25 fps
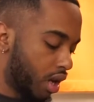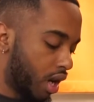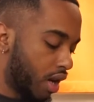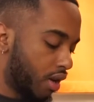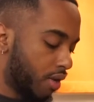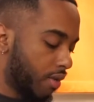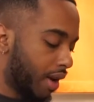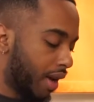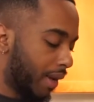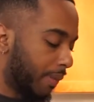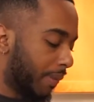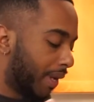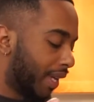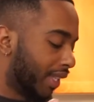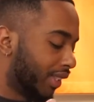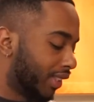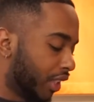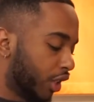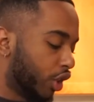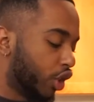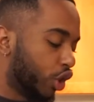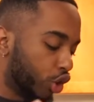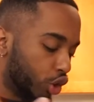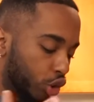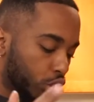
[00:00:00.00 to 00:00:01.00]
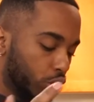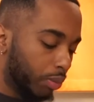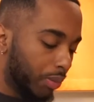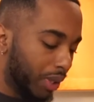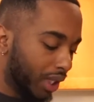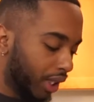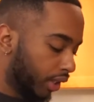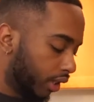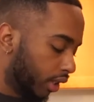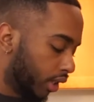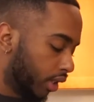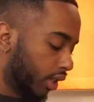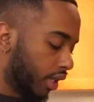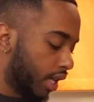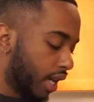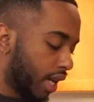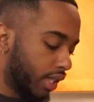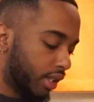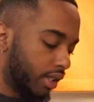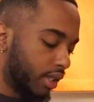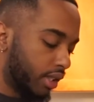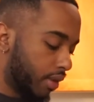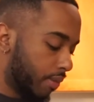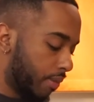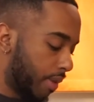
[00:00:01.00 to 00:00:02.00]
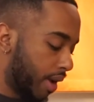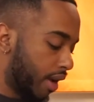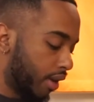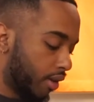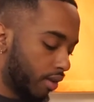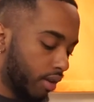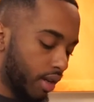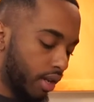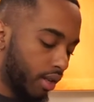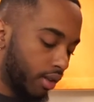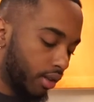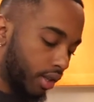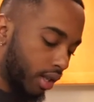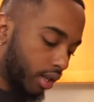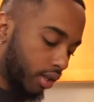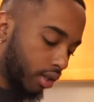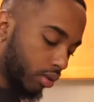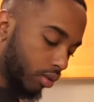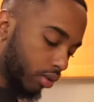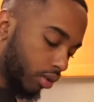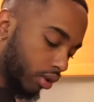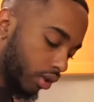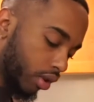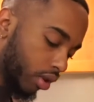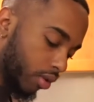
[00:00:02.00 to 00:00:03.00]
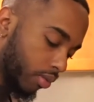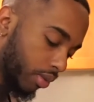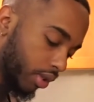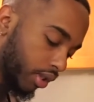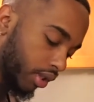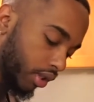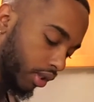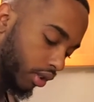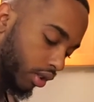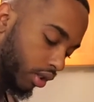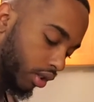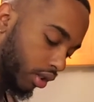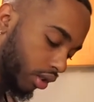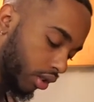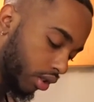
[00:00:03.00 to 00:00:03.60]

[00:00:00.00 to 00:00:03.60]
Everybody, pay attention to me, not to the background. Thank you so much.